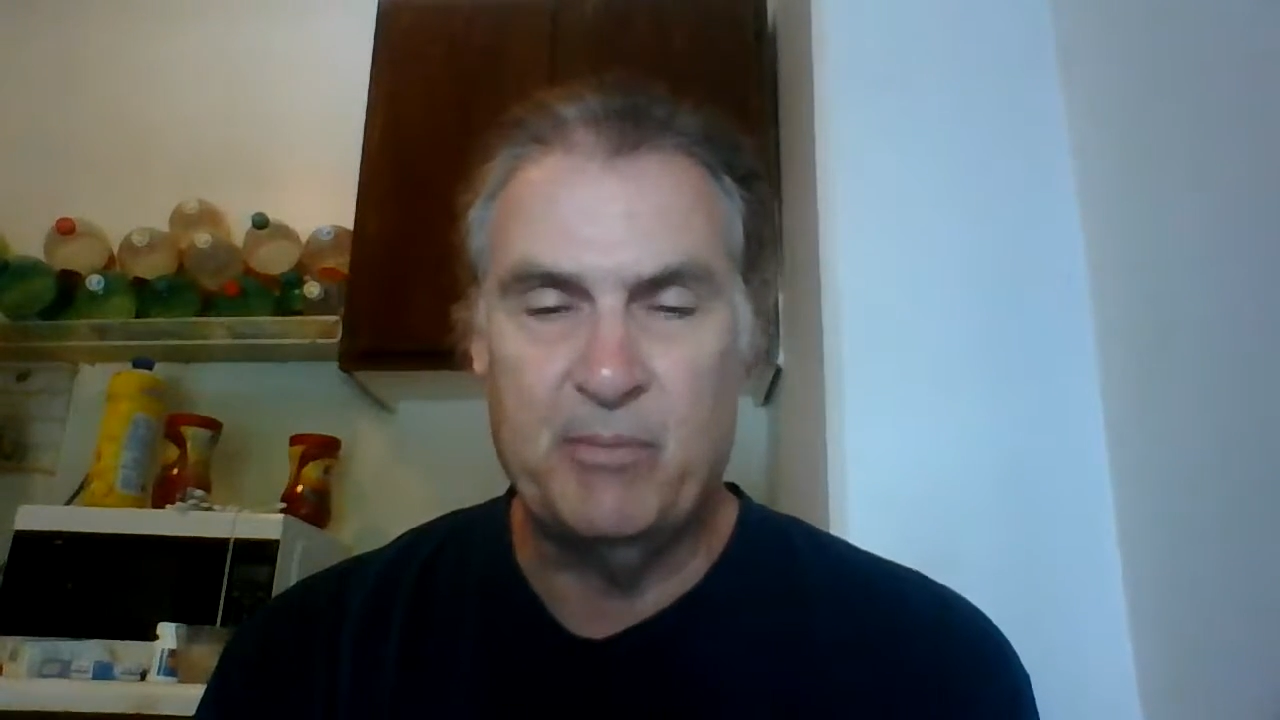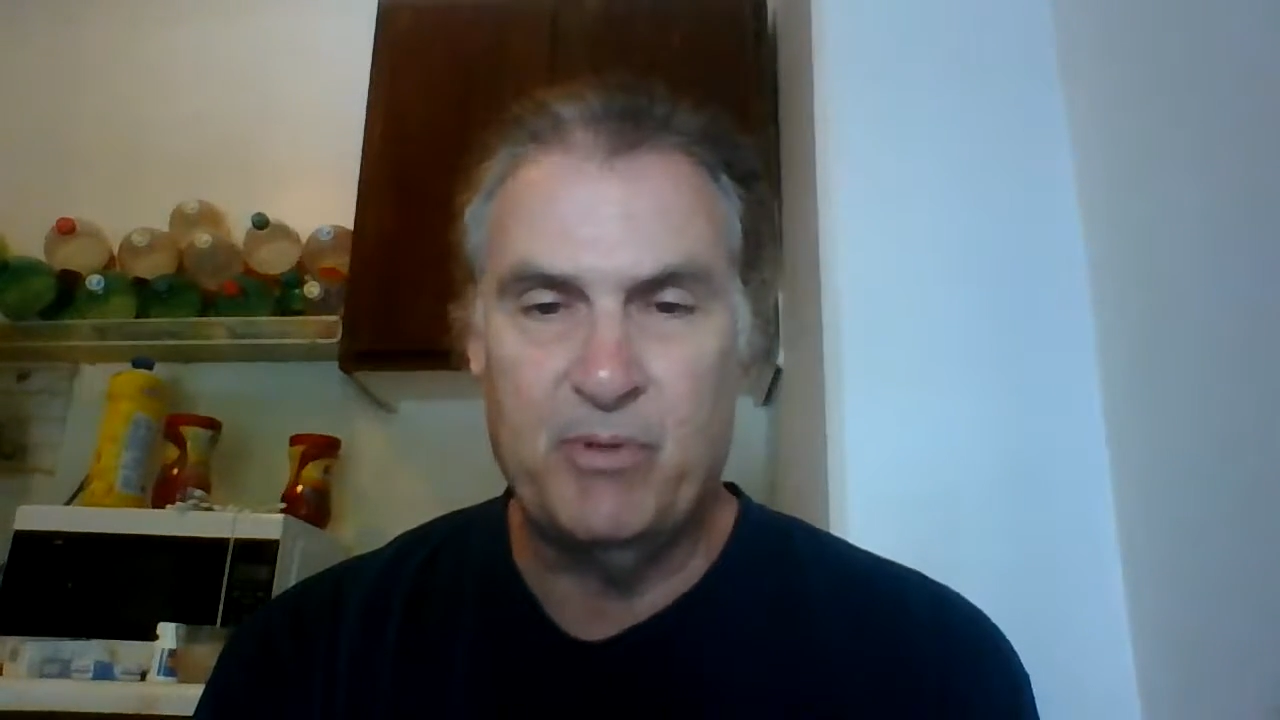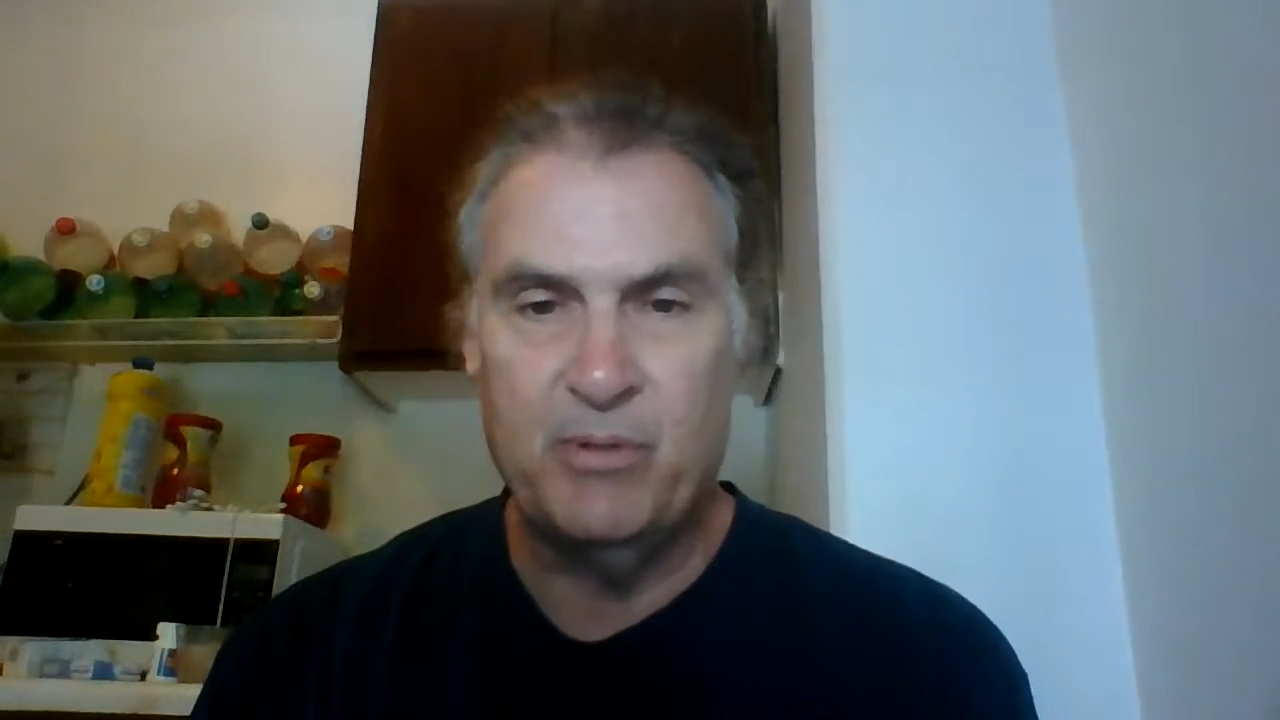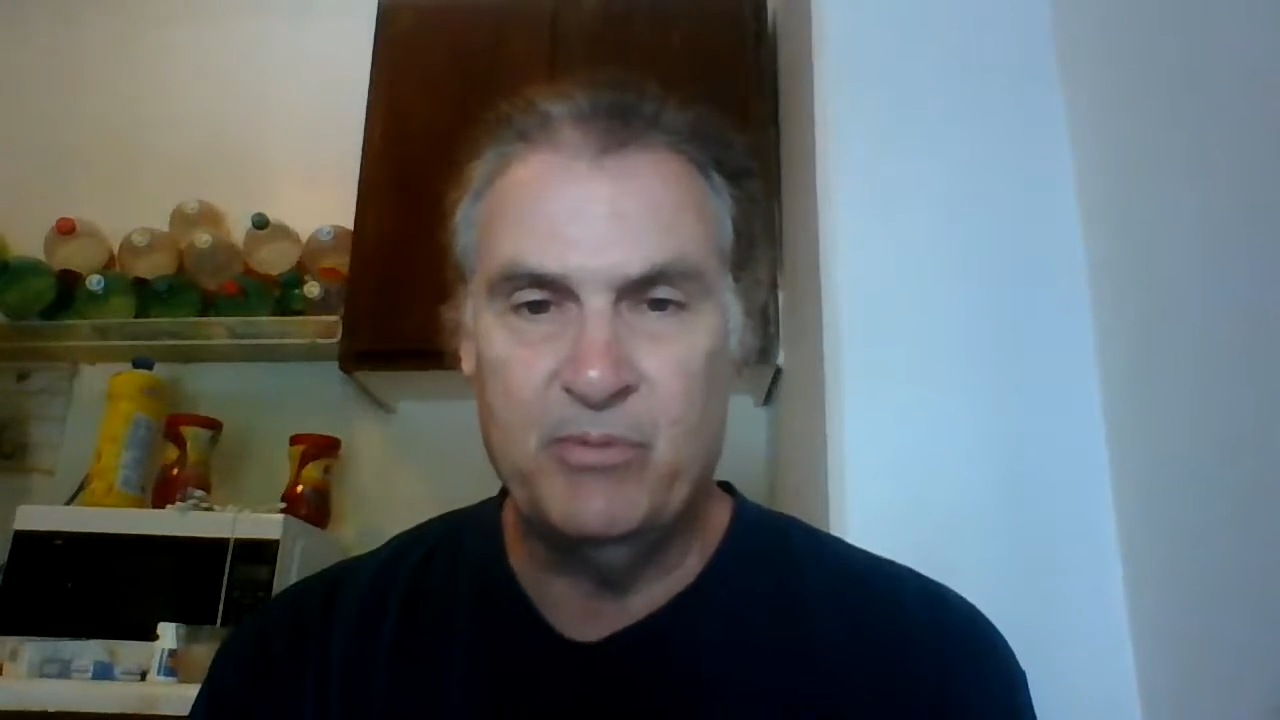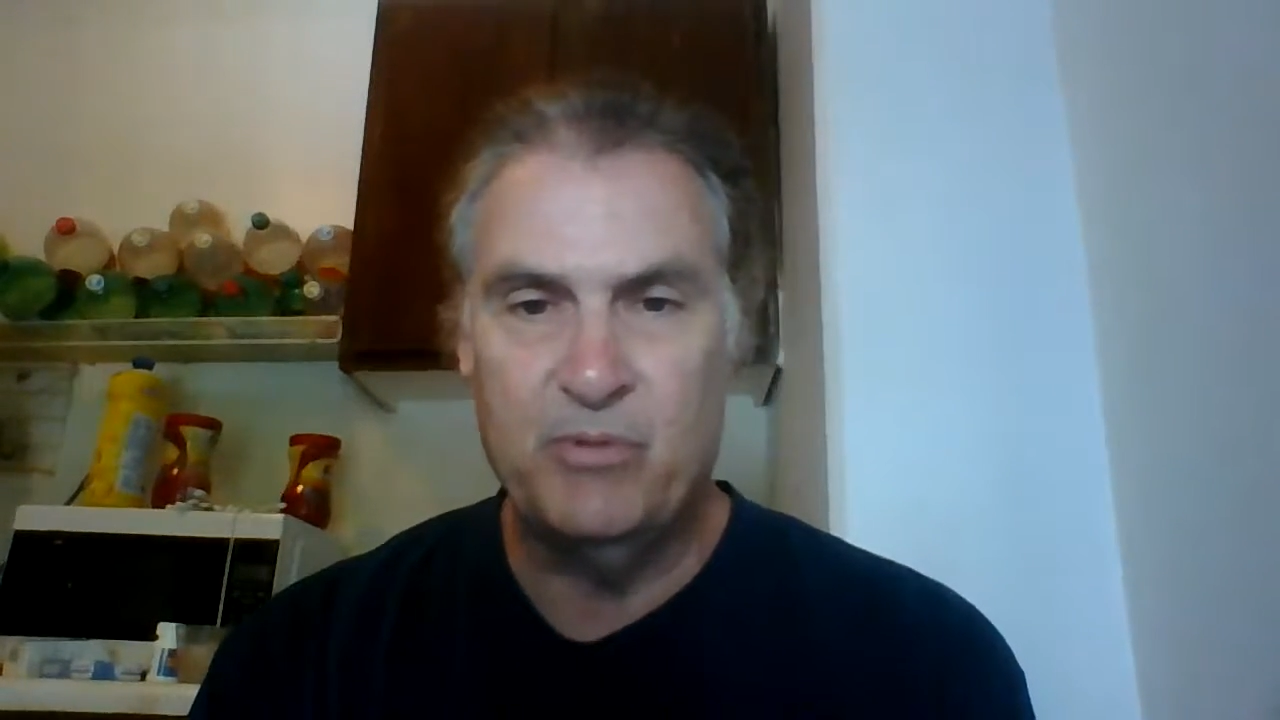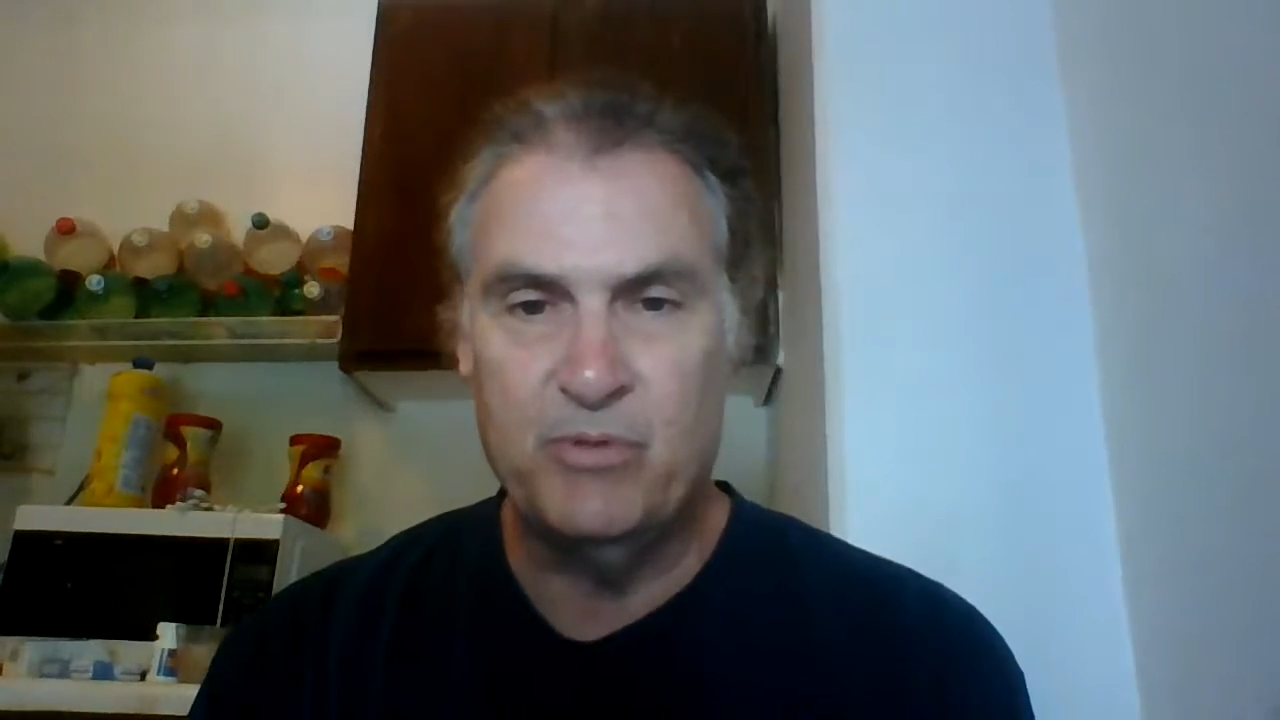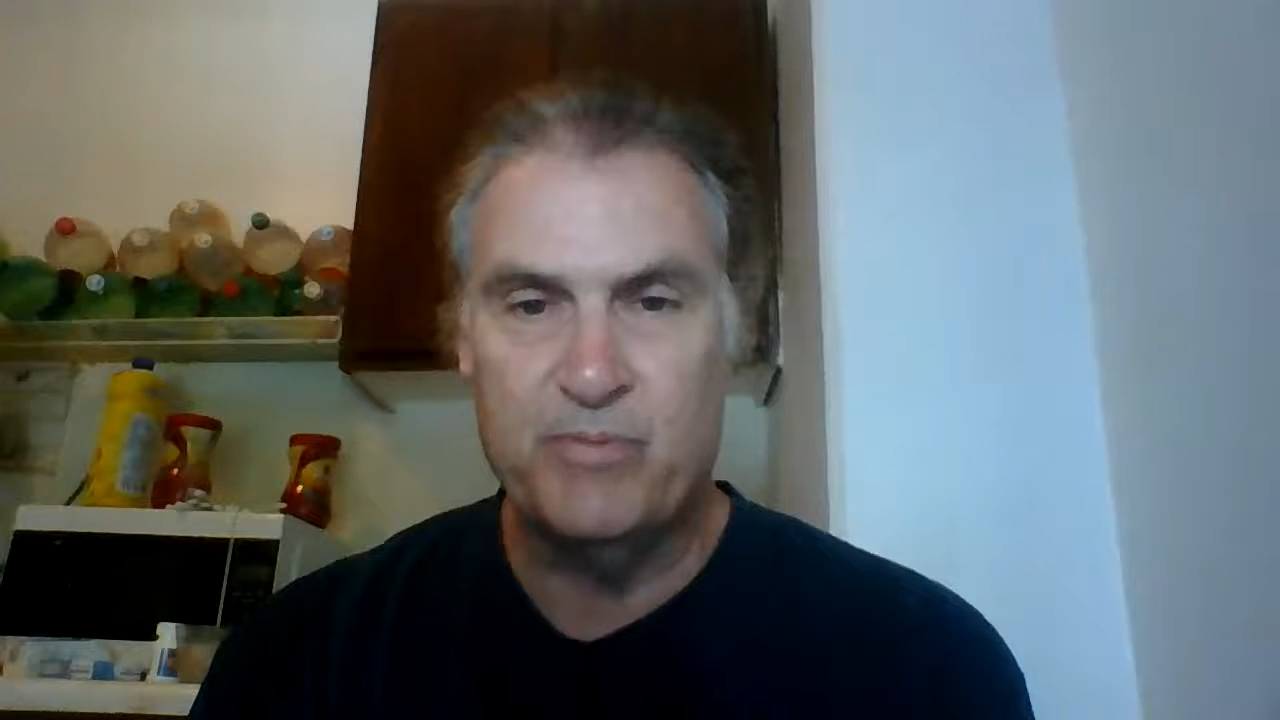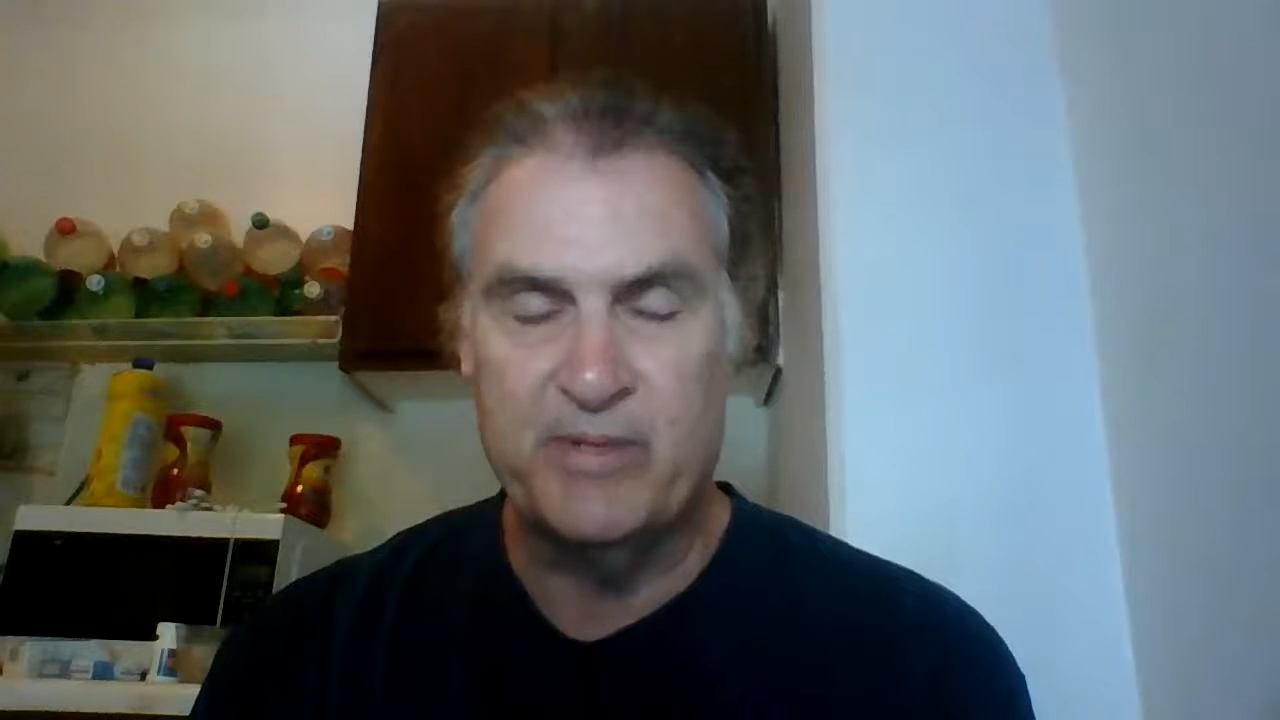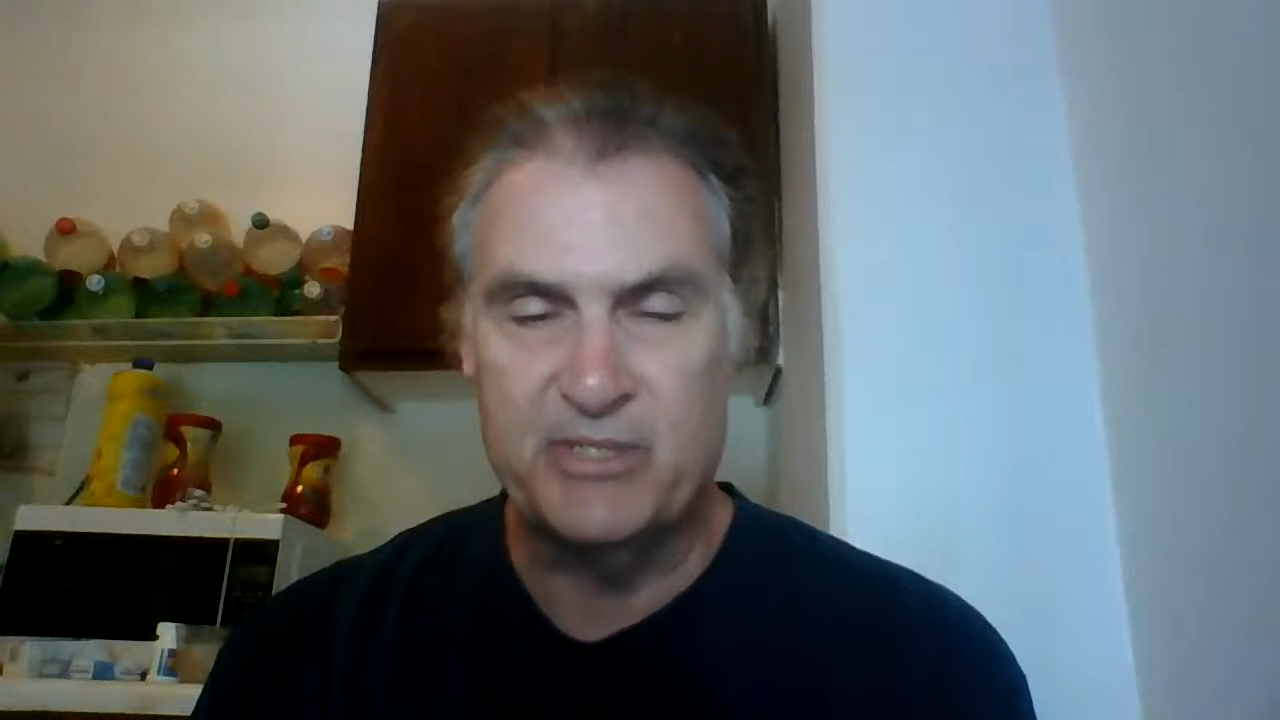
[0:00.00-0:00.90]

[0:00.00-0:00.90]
appointment with my